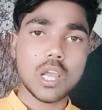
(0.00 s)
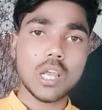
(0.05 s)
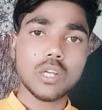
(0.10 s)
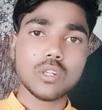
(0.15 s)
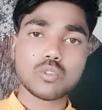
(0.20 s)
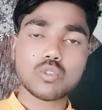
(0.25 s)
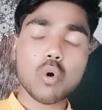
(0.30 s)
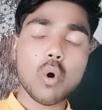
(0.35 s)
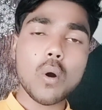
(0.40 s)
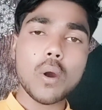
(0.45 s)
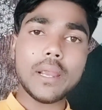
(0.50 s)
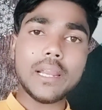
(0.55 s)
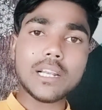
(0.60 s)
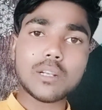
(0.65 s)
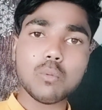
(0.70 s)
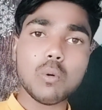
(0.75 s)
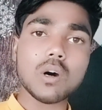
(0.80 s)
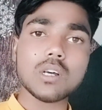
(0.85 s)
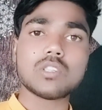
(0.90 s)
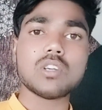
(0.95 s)
So it
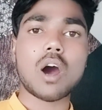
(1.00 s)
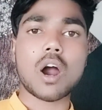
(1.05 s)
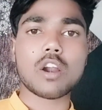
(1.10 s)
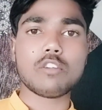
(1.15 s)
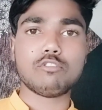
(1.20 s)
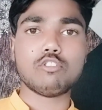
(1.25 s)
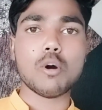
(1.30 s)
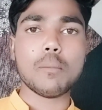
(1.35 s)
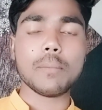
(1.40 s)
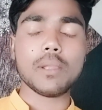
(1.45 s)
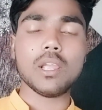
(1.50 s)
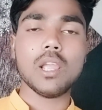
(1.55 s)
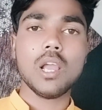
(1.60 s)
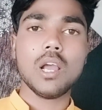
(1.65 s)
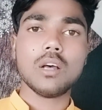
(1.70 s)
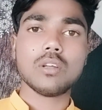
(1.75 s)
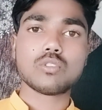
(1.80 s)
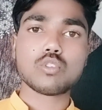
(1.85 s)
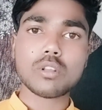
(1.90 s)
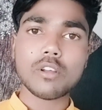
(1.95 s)
was hard for me.
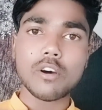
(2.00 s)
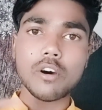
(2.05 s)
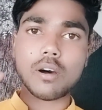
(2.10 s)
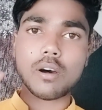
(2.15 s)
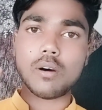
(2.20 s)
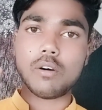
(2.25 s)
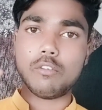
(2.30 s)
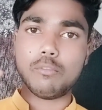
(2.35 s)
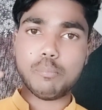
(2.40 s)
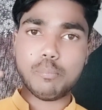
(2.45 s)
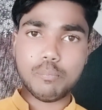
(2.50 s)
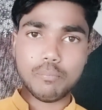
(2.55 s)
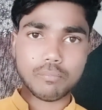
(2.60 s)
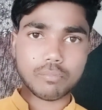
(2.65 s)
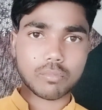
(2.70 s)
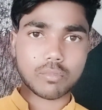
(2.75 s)
So the